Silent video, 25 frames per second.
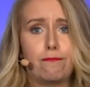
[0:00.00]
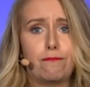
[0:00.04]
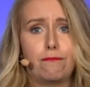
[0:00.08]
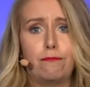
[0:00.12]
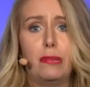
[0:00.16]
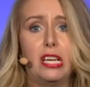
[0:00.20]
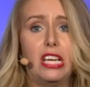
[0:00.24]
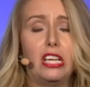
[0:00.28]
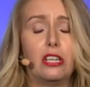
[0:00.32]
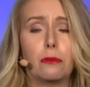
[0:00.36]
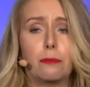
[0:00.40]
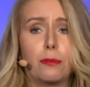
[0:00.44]

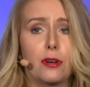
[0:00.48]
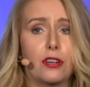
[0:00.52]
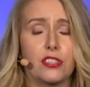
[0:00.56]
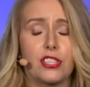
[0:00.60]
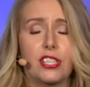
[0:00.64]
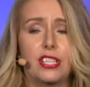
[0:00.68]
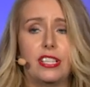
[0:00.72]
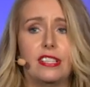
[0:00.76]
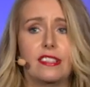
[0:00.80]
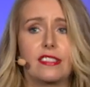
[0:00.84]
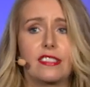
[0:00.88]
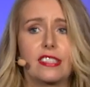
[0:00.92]
being a
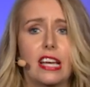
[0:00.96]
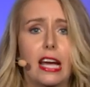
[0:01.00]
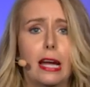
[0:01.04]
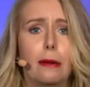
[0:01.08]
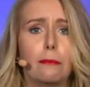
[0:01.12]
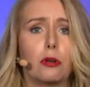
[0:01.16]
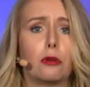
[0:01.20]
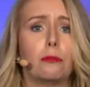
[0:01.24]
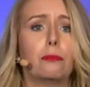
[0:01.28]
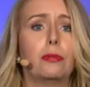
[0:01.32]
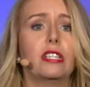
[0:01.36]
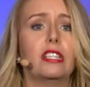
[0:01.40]
person in
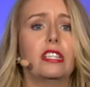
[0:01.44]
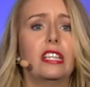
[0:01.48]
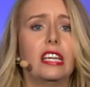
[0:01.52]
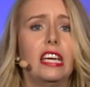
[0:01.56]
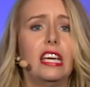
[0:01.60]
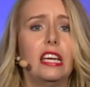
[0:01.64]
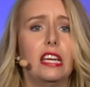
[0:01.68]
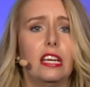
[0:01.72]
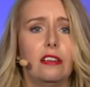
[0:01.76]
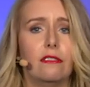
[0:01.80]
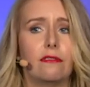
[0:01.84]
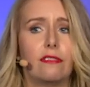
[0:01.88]
cyber,
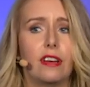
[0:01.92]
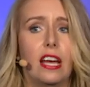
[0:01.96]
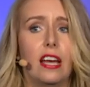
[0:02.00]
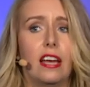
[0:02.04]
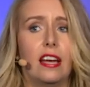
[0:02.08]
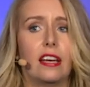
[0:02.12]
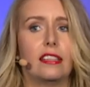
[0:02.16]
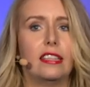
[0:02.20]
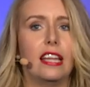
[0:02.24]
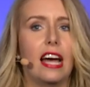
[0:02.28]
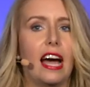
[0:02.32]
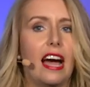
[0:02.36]
believe
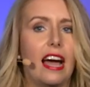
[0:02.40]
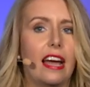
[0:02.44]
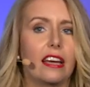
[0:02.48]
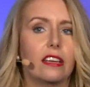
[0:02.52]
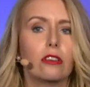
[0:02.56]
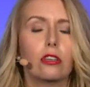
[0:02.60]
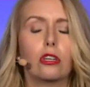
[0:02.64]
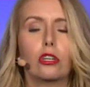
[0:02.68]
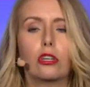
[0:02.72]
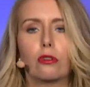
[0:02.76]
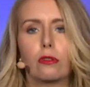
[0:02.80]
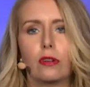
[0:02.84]
that I
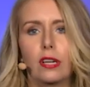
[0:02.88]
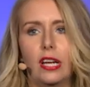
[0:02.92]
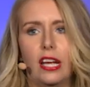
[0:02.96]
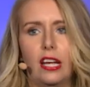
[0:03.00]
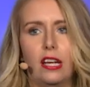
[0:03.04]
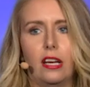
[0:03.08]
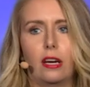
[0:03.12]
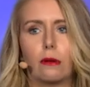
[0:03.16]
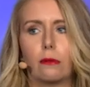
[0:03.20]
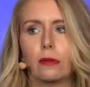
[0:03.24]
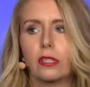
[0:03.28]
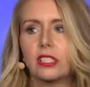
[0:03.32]
could
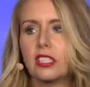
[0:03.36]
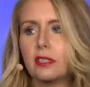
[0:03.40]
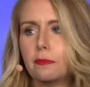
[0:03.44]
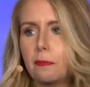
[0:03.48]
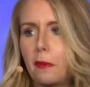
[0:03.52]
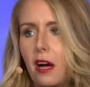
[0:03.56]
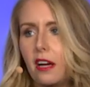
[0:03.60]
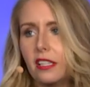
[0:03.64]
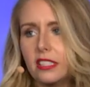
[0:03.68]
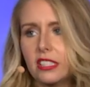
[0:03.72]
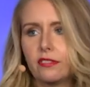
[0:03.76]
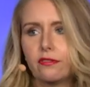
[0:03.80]
create a
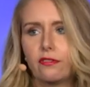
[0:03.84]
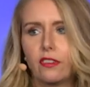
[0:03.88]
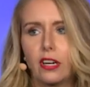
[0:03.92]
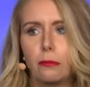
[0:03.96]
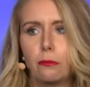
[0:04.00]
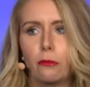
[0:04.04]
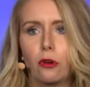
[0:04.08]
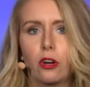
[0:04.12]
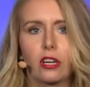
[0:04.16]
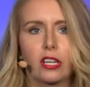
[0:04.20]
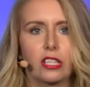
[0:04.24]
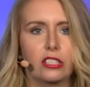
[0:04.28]
response
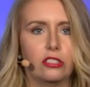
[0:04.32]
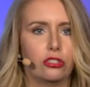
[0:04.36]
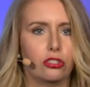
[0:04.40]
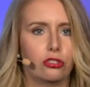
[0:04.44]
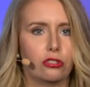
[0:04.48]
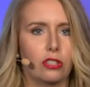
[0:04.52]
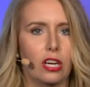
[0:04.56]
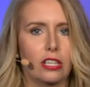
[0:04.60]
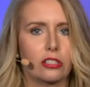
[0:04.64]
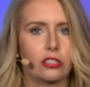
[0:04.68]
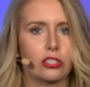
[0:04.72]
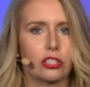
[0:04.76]
framework and
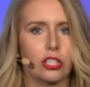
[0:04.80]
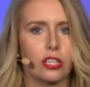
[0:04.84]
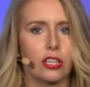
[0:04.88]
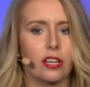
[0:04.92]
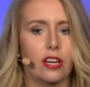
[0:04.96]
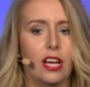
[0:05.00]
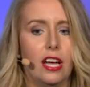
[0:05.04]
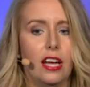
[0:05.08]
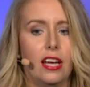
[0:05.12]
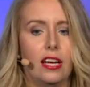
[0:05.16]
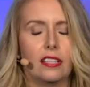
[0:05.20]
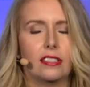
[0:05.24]
structure
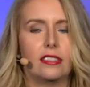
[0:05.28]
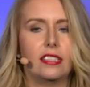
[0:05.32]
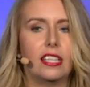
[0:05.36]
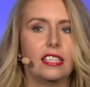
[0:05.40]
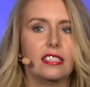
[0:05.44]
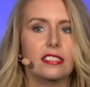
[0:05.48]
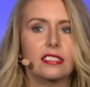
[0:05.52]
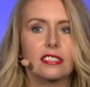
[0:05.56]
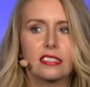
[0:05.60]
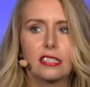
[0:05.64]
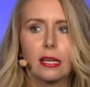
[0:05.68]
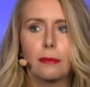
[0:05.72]
that
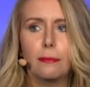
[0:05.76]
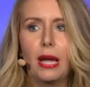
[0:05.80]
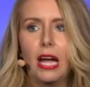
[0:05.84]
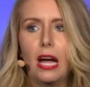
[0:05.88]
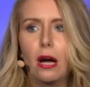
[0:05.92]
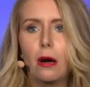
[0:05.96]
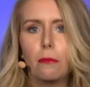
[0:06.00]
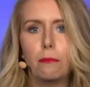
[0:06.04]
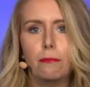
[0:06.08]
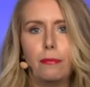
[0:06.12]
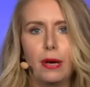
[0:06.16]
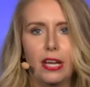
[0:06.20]
is
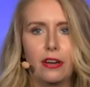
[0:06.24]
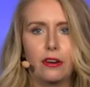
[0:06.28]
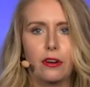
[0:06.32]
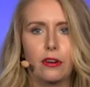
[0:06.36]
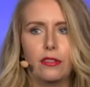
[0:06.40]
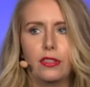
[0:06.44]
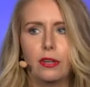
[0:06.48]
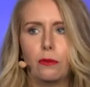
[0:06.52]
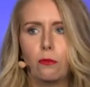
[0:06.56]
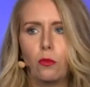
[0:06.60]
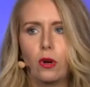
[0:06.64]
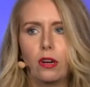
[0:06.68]
somehow better
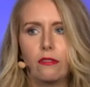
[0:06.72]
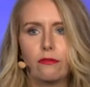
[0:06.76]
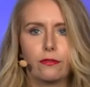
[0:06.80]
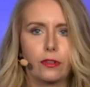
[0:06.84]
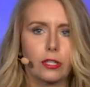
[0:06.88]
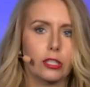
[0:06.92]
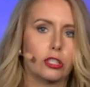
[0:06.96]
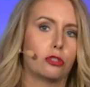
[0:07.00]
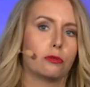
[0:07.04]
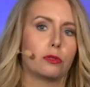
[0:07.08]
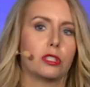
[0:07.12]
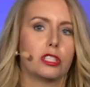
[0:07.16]
than what
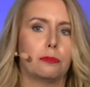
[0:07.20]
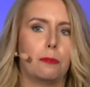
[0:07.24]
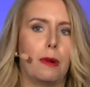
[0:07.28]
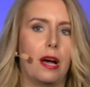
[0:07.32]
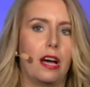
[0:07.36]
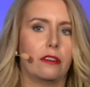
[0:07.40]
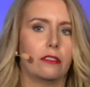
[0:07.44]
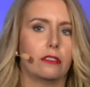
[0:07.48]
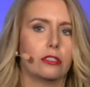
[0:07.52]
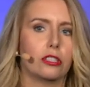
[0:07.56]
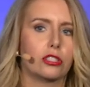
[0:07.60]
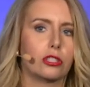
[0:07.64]
first
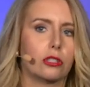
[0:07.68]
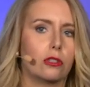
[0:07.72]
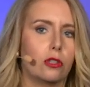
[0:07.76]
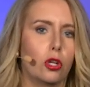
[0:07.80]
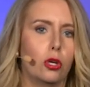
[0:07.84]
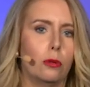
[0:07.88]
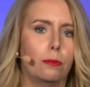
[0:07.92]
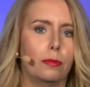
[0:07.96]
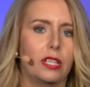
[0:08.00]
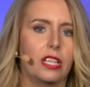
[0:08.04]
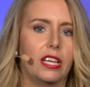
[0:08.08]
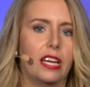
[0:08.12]
responders
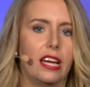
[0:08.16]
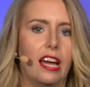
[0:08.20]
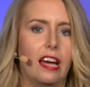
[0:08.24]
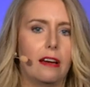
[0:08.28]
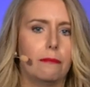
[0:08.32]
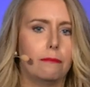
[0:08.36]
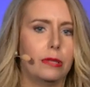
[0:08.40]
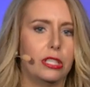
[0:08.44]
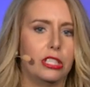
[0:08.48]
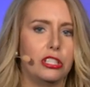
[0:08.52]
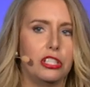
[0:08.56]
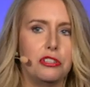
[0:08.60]
globally
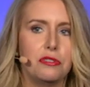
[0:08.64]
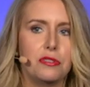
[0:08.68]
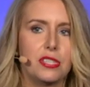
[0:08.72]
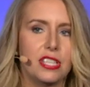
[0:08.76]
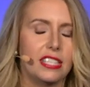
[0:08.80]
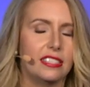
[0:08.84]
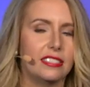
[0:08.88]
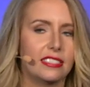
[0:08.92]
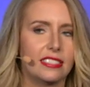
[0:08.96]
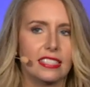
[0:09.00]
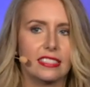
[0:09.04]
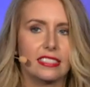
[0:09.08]
have been
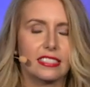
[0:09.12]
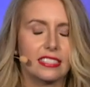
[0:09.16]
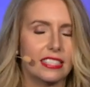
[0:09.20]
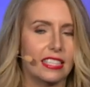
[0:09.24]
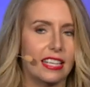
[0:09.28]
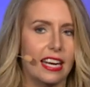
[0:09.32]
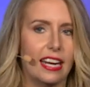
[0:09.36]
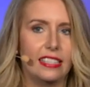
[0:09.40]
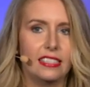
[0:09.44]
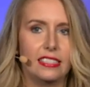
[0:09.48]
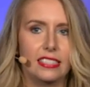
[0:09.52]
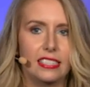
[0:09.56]
using since the
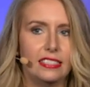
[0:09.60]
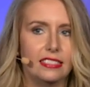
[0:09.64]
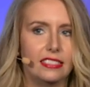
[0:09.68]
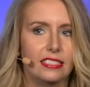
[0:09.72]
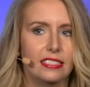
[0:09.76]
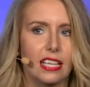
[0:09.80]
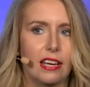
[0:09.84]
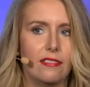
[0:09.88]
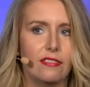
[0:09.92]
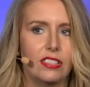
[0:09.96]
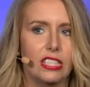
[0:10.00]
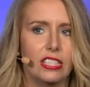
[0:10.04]

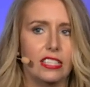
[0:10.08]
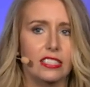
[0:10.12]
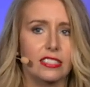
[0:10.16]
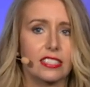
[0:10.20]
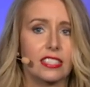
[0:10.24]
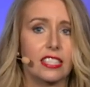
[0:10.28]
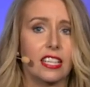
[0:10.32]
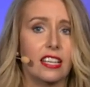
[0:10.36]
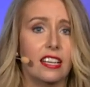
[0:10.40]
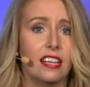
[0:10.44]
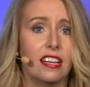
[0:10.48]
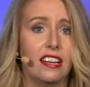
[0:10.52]

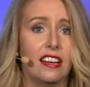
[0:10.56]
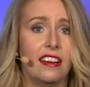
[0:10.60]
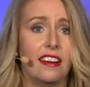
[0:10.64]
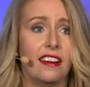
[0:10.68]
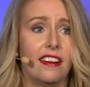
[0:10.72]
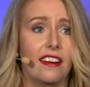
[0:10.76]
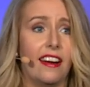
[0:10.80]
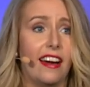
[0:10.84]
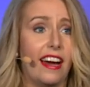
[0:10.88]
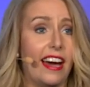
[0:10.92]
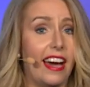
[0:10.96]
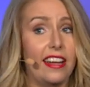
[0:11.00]
1970s?
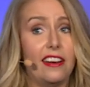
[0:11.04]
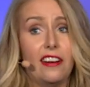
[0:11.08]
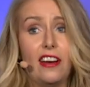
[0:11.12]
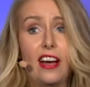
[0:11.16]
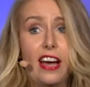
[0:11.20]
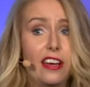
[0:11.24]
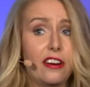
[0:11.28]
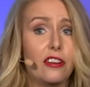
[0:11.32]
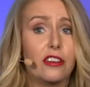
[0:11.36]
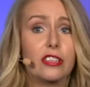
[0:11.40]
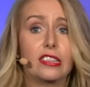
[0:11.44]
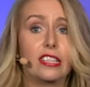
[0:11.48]

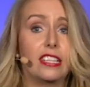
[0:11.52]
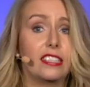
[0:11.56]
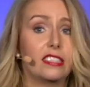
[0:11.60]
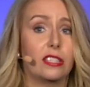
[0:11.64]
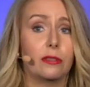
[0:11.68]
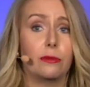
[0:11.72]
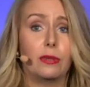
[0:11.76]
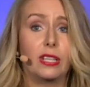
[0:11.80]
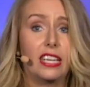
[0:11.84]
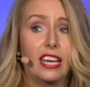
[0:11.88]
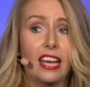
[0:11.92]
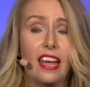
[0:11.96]
I don't think
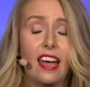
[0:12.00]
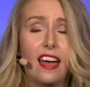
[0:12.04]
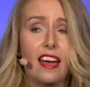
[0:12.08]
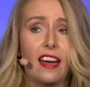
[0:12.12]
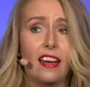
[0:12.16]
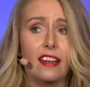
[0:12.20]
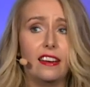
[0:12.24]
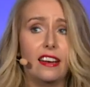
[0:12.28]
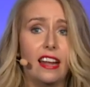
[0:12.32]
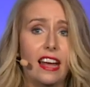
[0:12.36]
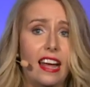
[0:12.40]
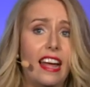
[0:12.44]
that we
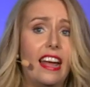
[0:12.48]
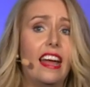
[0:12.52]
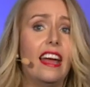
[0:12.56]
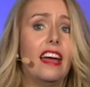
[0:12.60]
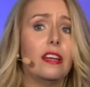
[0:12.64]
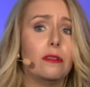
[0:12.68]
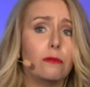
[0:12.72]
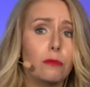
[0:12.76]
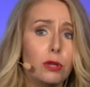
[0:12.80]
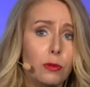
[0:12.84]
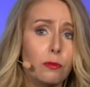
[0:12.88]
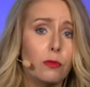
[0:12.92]
can,
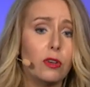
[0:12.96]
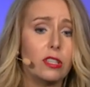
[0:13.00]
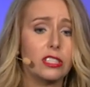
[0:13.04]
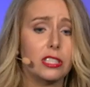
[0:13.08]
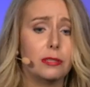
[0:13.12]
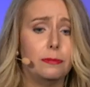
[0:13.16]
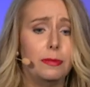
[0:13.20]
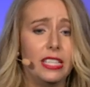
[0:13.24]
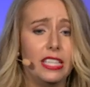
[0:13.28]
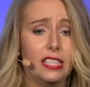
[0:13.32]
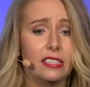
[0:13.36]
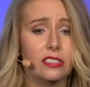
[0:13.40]
and we want
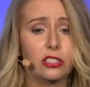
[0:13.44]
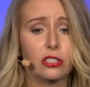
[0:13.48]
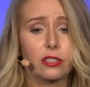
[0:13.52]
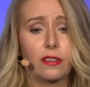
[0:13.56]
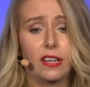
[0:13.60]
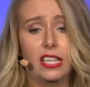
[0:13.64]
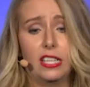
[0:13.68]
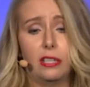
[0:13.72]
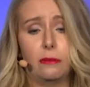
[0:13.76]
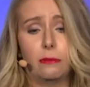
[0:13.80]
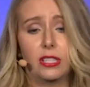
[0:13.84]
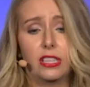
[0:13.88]
to be
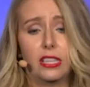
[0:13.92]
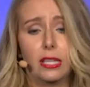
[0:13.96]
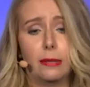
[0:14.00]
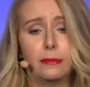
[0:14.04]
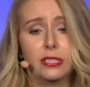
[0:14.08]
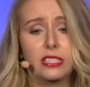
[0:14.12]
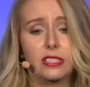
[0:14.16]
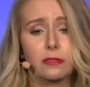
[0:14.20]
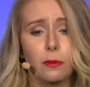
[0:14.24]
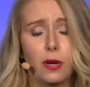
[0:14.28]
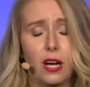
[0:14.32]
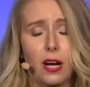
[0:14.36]
integrating with them
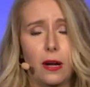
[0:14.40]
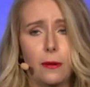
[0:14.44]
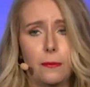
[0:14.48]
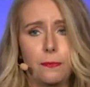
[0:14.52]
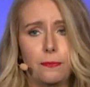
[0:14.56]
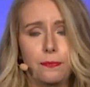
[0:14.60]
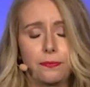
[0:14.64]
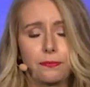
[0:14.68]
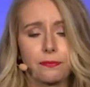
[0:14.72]
as well.